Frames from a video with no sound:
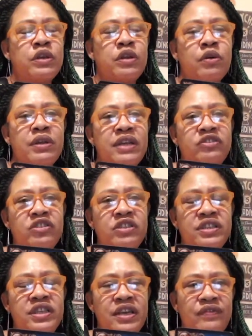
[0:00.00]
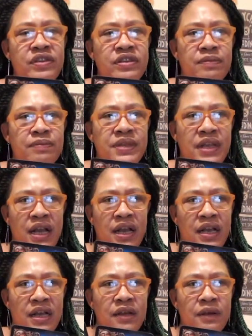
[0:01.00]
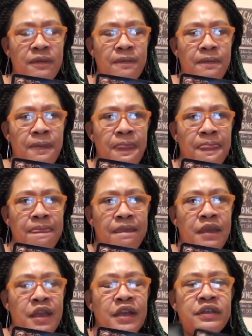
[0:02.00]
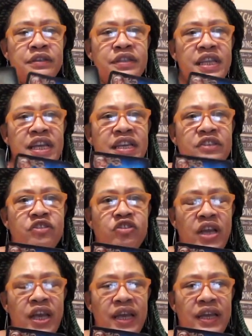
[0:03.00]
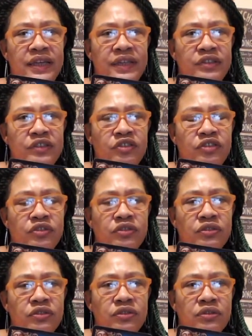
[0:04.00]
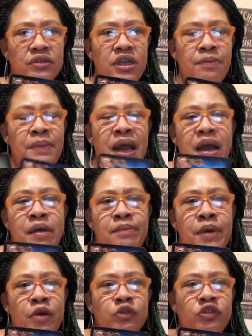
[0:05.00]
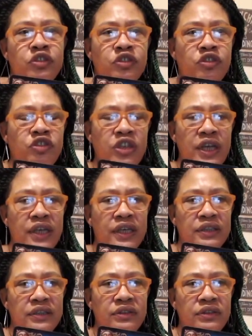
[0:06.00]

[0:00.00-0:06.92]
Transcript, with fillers: no, let's just give it some time. Because things change. My emotions change.